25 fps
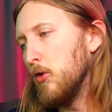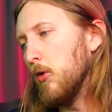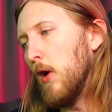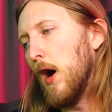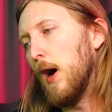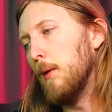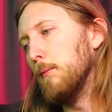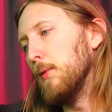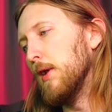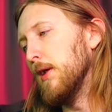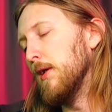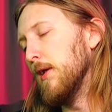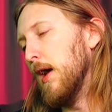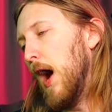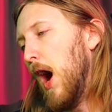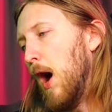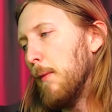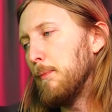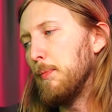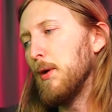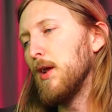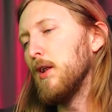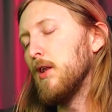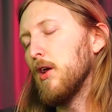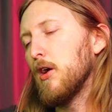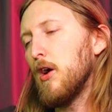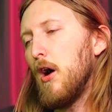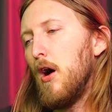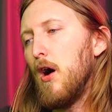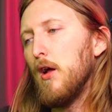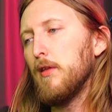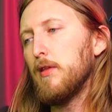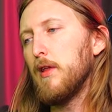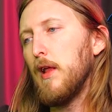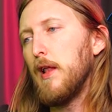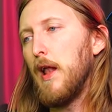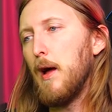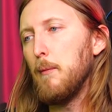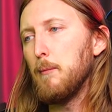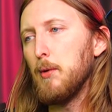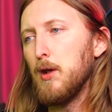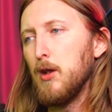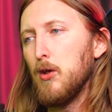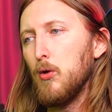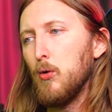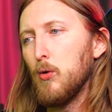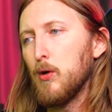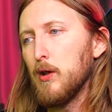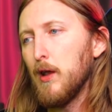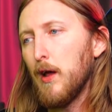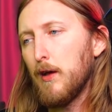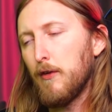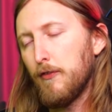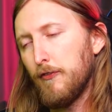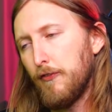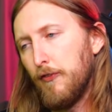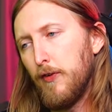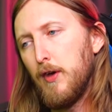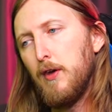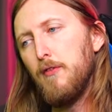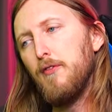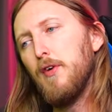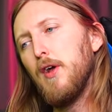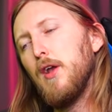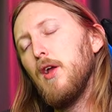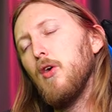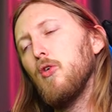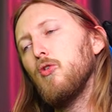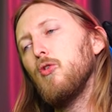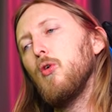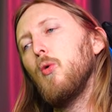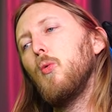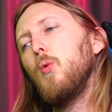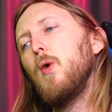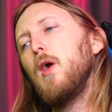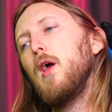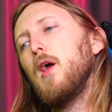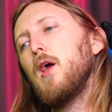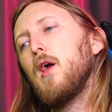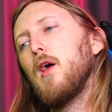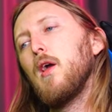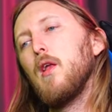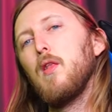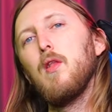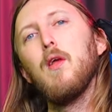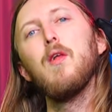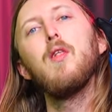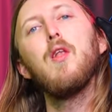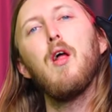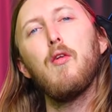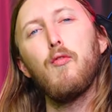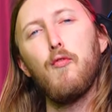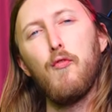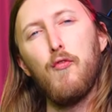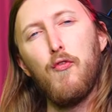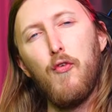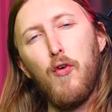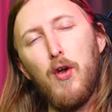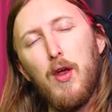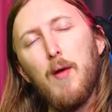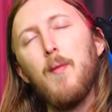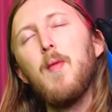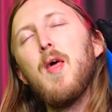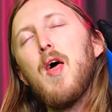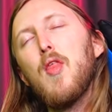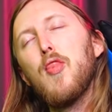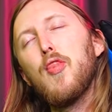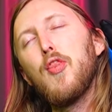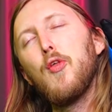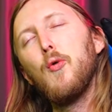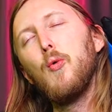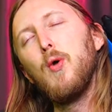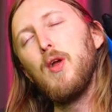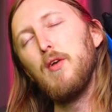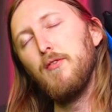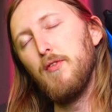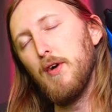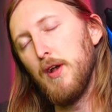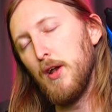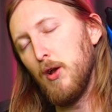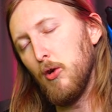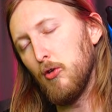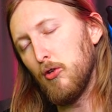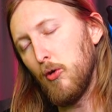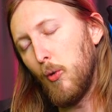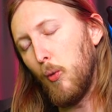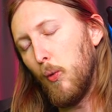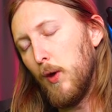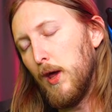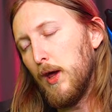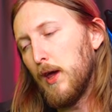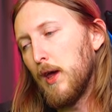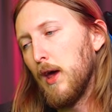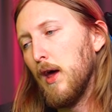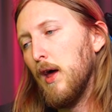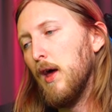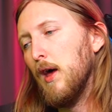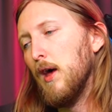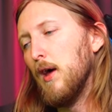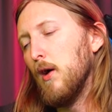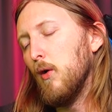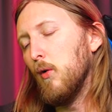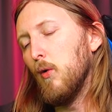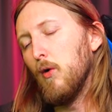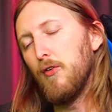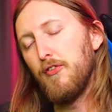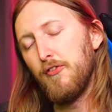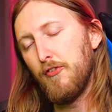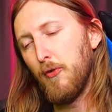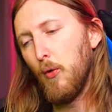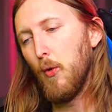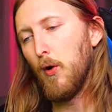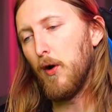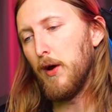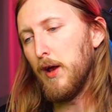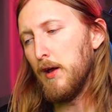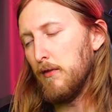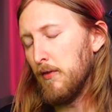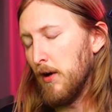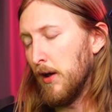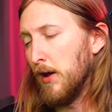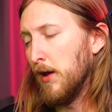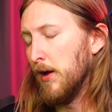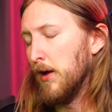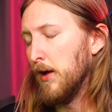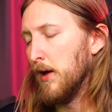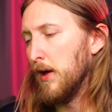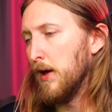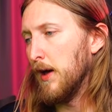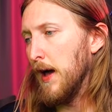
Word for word: You know, I've been upping the content. I've been doing like three videos a week, not three, three videos a week, or four even.